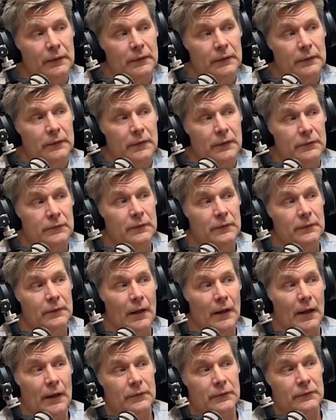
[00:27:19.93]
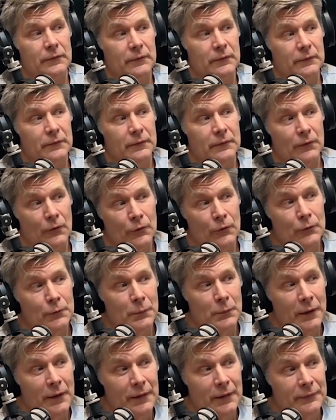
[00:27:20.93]
session actually is in
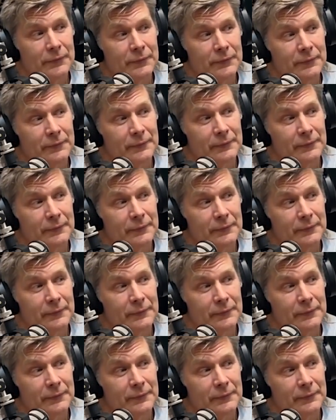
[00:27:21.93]
Hobart.